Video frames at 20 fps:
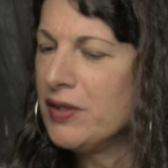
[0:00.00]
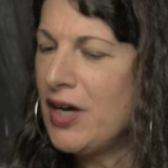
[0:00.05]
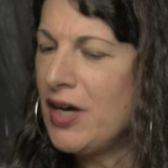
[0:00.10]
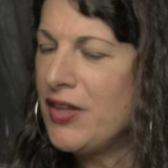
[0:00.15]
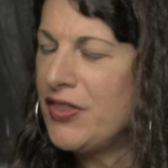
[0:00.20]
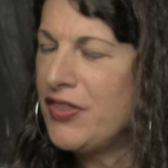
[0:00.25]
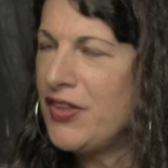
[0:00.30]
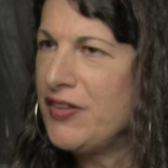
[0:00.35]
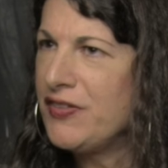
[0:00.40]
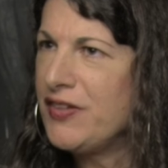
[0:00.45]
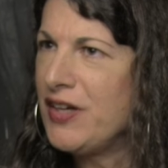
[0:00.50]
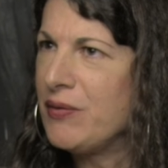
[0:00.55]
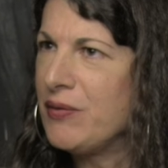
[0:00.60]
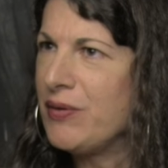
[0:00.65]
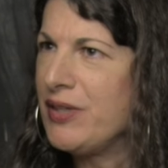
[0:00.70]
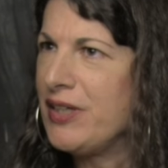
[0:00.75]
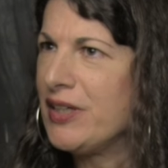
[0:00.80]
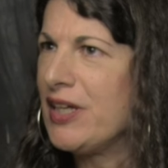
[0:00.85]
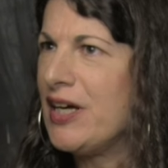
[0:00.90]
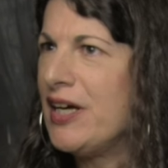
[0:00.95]
I think they
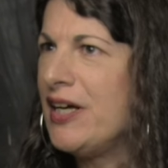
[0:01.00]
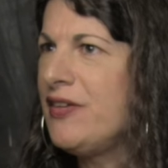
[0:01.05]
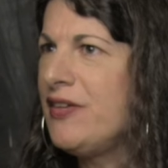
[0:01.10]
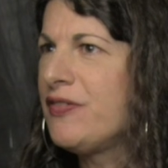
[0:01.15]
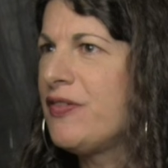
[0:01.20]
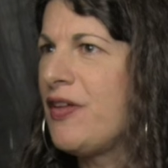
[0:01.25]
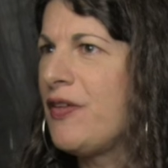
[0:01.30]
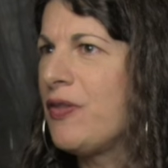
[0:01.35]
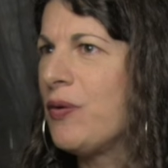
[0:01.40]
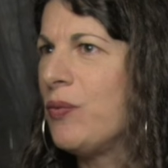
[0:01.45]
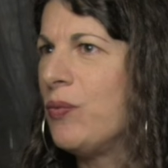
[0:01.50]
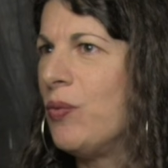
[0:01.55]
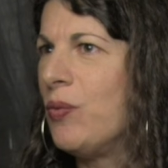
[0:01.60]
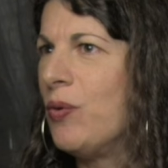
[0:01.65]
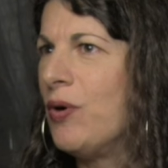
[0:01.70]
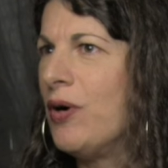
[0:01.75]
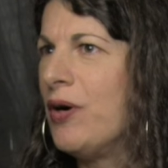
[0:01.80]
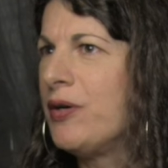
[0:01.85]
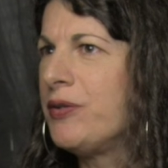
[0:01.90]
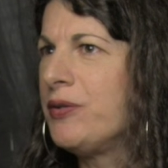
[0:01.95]
realized that the
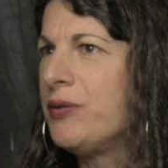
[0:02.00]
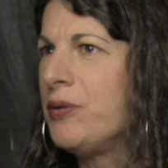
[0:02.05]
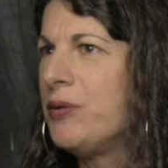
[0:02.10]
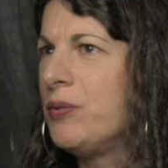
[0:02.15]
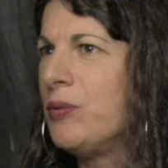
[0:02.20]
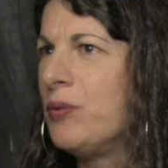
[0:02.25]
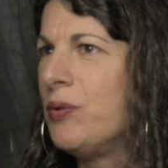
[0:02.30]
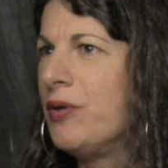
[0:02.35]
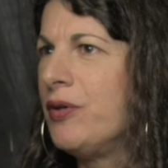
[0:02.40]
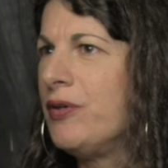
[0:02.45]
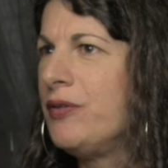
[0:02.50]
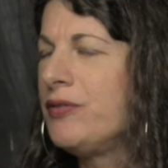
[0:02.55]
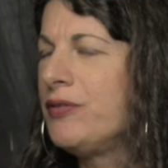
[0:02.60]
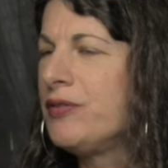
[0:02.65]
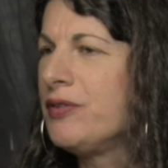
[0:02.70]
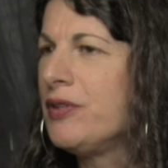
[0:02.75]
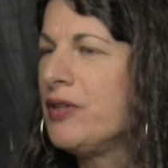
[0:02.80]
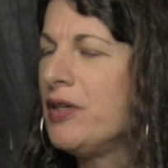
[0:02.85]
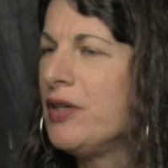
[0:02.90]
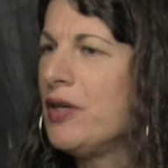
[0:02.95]
war on
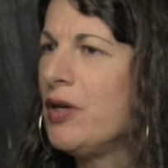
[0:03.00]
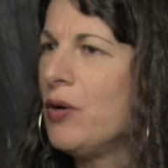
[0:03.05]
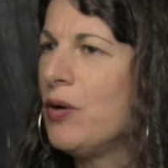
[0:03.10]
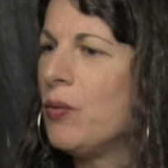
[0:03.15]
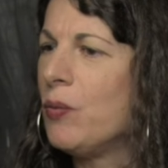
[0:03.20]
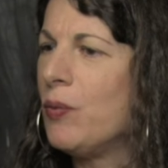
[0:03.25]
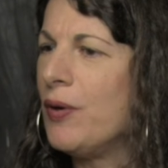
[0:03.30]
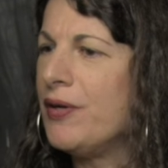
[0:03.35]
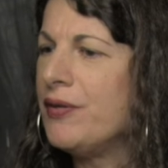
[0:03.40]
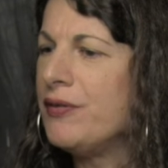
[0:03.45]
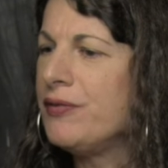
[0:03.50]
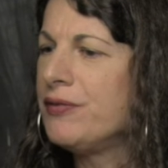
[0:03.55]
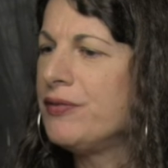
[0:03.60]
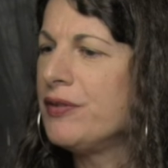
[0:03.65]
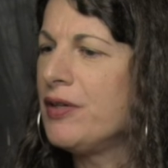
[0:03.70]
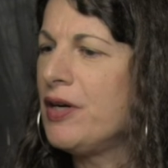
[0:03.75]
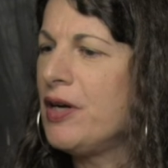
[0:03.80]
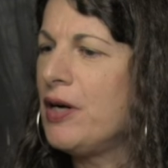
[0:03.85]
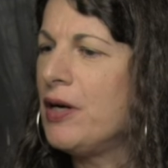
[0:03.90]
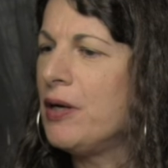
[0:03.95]
whores
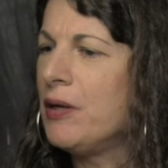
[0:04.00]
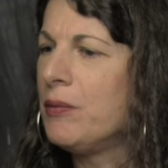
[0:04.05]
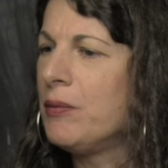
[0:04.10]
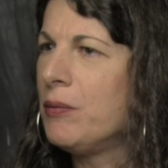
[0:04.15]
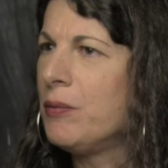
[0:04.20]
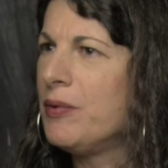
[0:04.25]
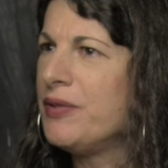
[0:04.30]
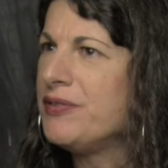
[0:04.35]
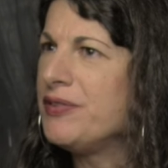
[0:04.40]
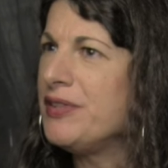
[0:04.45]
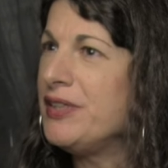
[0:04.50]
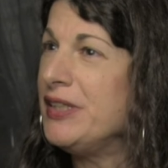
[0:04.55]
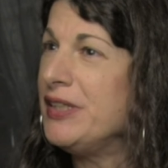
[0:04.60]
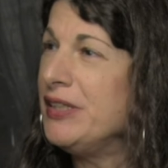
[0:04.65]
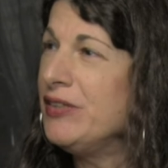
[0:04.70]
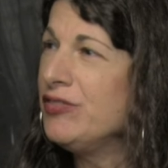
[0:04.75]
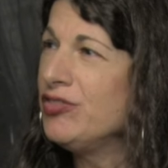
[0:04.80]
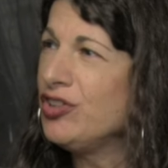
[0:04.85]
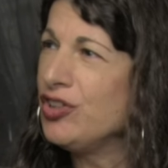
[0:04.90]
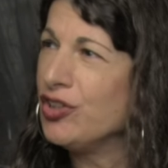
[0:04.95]
was
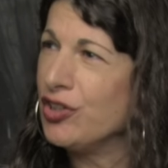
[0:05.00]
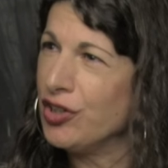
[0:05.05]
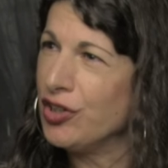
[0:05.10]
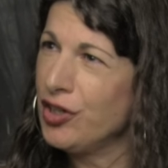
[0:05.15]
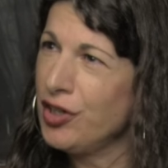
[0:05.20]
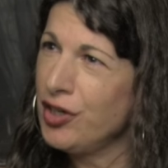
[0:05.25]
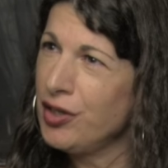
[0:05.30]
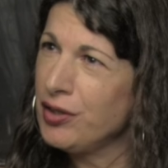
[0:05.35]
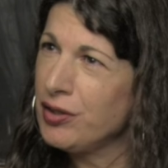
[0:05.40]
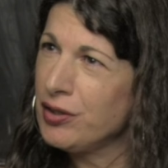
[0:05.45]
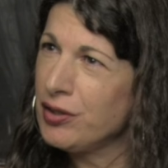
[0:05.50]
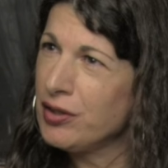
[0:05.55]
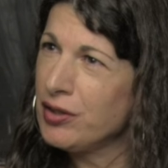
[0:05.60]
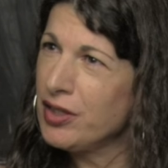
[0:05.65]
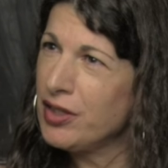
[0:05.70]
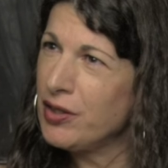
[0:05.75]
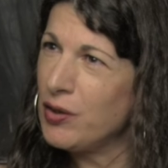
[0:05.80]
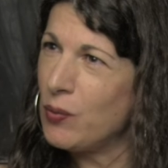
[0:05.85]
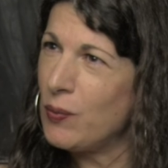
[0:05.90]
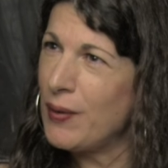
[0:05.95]
easier
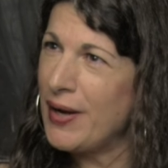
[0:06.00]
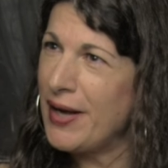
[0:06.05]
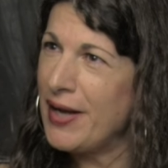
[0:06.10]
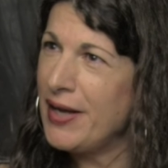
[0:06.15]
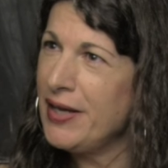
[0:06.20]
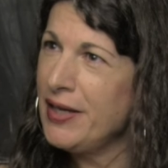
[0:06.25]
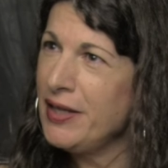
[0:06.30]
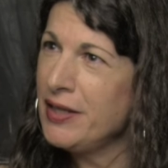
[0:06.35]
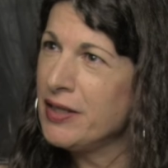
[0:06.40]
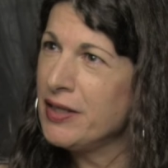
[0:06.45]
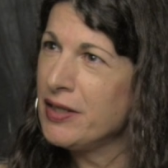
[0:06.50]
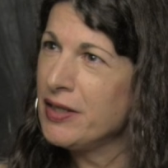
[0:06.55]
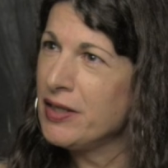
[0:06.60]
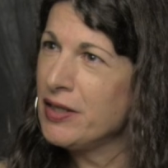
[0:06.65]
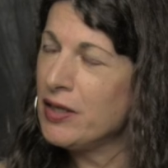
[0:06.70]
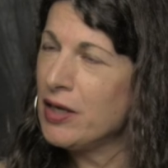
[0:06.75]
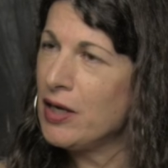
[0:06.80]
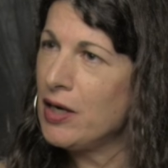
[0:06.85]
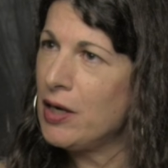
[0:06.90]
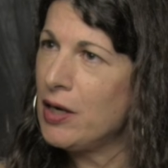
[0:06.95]
in a way,
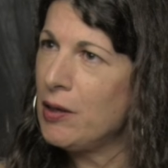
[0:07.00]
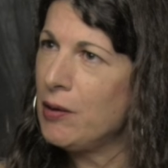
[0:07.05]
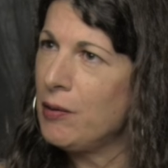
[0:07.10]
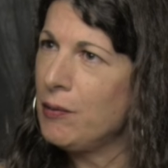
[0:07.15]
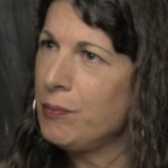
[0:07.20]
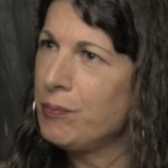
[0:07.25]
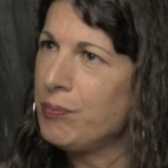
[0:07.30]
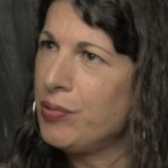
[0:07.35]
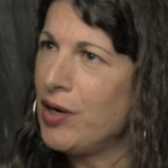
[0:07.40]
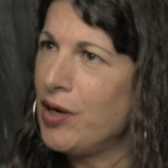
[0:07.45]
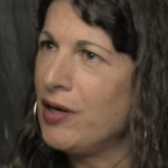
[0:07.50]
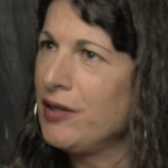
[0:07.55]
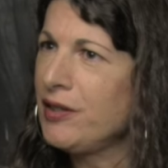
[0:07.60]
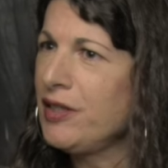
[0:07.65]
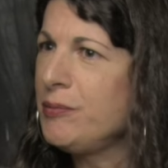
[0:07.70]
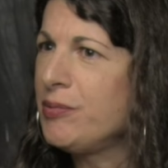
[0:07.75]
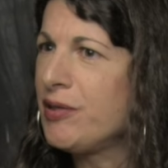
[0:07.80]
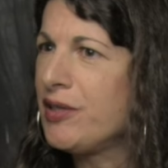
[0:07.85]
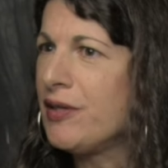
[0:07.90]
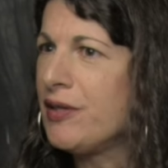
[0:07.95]

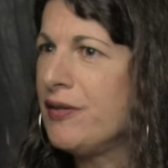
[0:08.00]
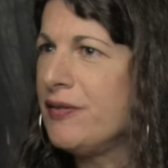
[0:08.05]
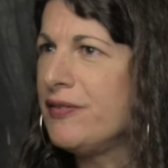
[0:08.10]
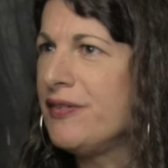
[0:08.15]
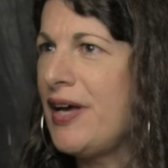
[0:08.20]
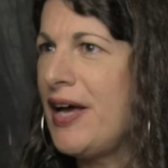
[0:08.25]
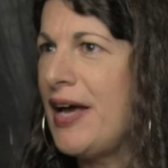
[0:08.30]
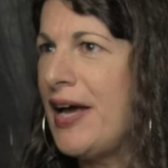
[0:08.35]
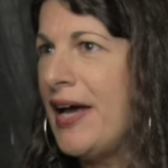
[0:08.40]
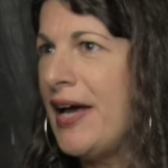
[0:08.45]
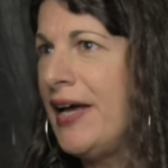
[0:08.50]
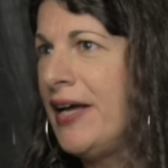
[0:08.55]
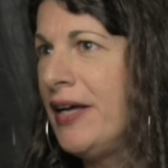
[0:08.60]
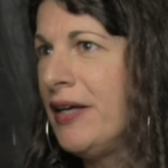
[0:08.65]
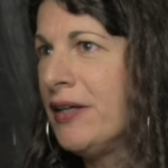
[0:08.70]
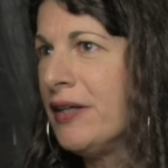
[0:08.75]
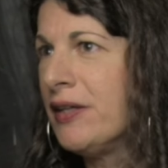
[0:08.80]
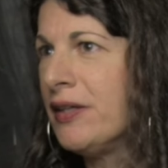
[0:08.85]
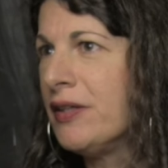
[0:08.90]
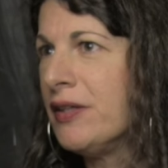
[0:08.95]
partly because
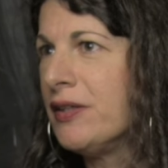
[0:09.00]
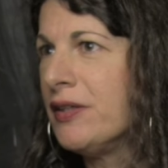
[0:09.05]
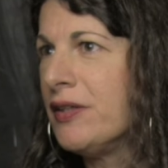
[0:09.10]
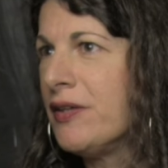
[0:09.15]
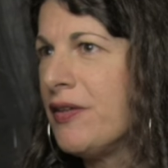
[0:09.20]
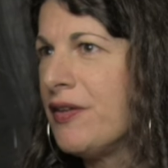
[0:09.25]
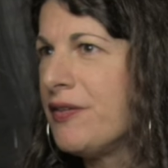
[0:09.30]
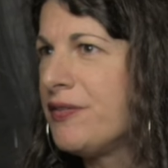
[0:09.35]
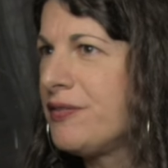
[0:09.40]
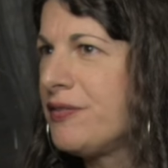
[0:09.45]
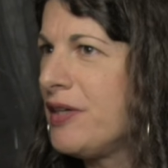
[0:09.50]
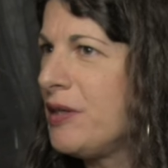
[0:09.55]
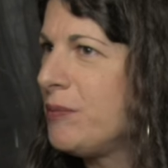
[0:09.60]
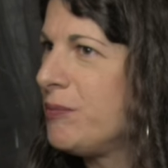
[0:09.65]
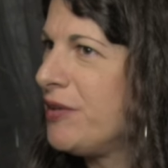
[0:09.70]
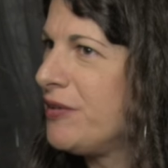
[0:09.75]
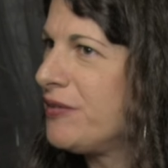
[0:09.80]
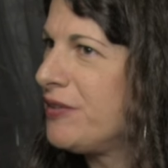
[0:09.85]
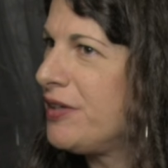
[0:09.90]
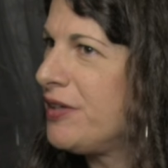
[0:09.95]
A, the
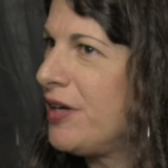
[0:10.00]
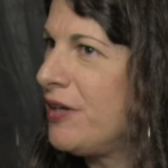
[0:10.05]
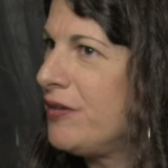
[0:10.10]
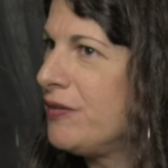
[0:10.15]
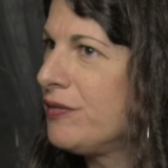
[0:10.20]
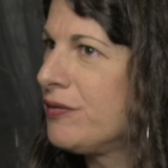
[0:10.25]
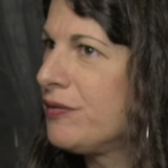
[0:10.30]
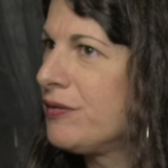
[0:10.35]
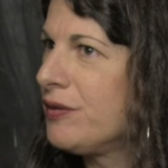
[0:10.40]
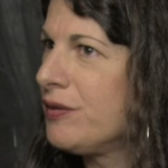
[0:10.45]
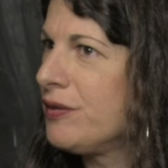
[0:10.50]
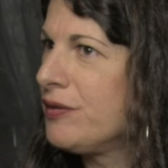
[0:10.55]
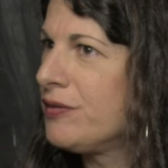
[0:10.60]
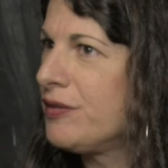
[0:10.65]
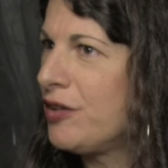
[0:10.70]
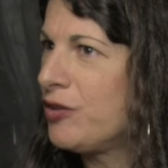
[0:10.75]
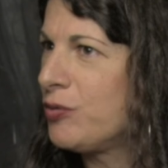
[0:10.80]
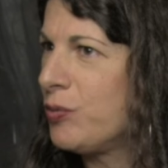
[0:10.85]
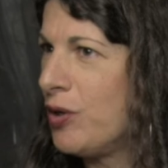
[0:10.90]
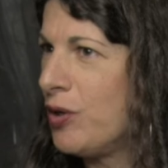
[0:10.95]
stigmas against a
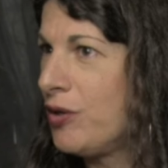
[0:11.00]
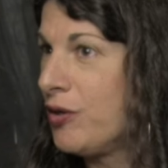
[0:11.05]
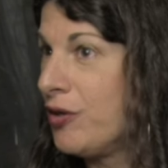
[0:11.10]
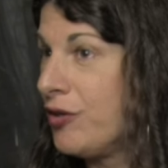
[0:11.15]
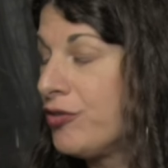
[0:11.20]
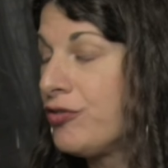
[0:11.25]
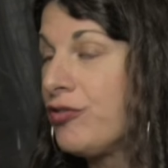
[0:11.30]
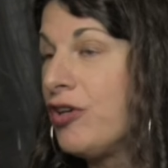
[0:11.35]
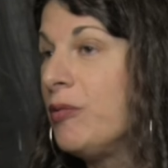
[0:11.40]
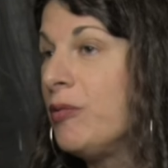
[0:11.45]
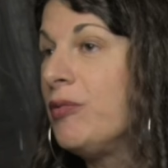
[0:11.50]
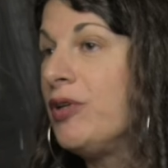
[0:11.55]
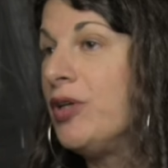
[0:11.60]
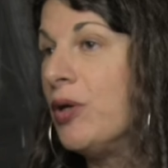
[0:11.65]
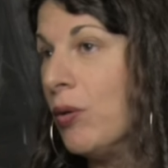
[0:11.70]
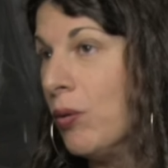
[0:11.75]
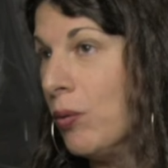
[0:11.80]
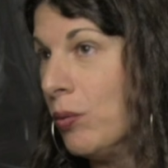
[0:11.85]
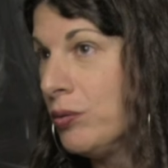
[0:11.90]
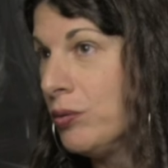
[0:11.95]
sex work are extremely
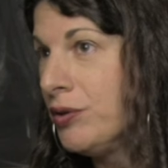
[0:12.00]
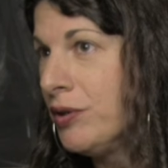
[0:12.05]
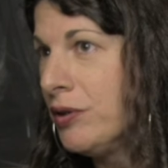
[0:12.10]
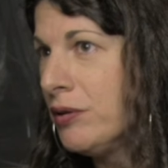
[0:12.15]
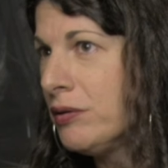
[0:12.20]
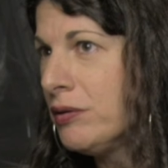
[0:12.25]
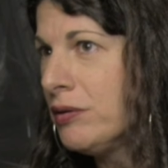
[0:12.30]
old.